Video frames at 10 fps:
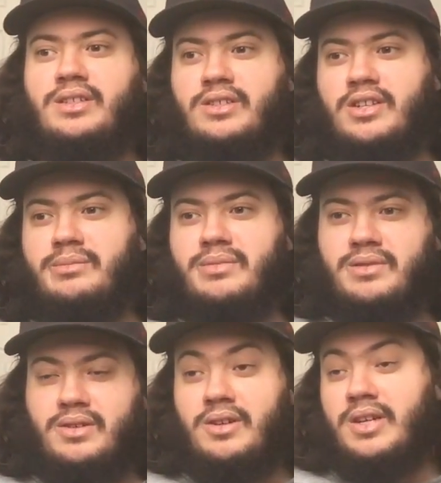He's going
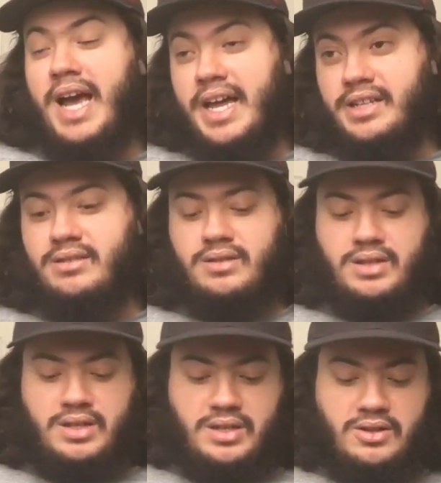to had it.
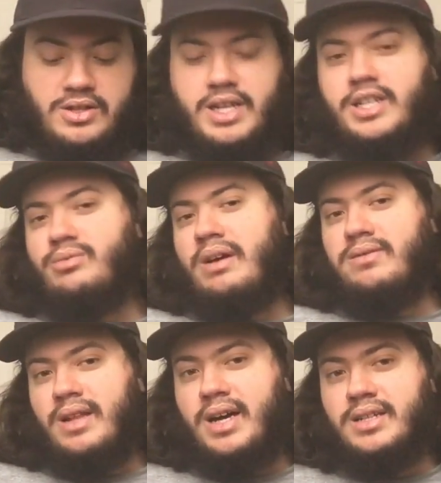Looks like his
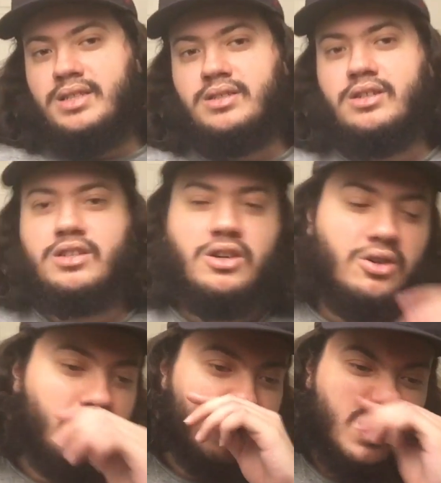wife Lana is going to
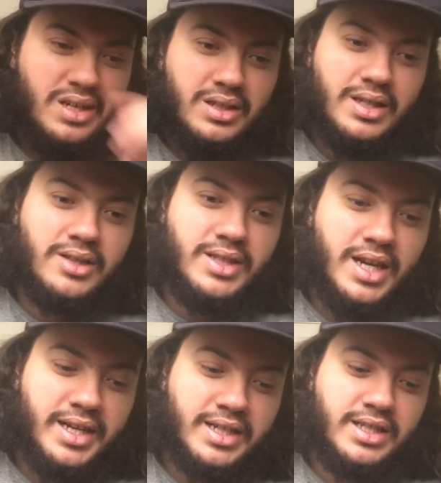go down to
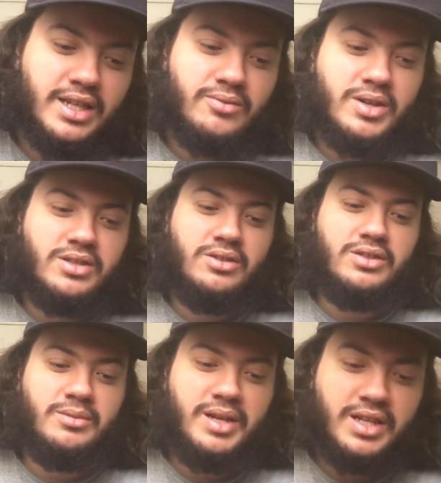NXT and wrestle
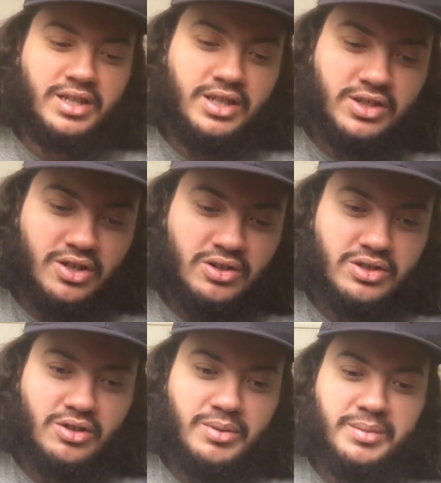in some NXT shows.
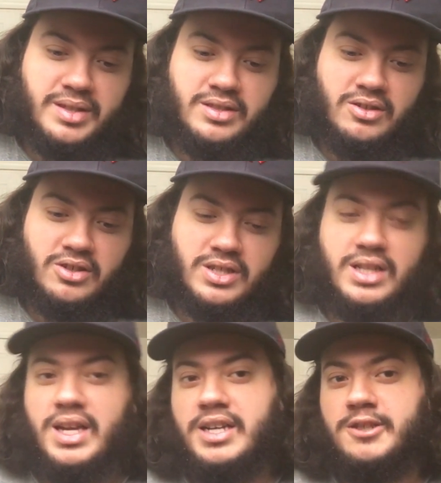So it looks
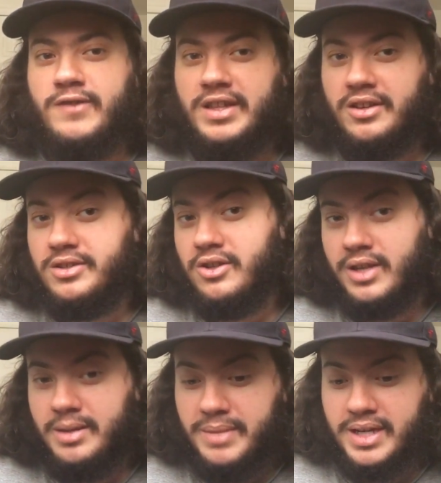like Lana's finally going to
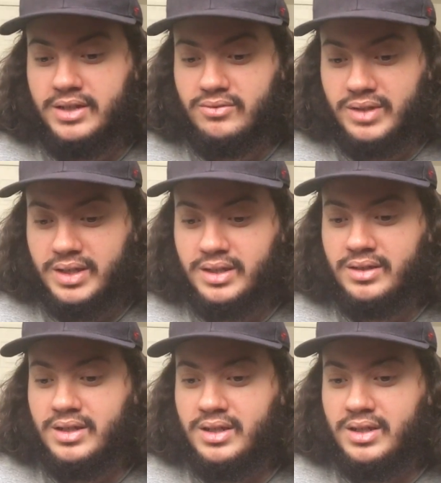start getting back in the ring.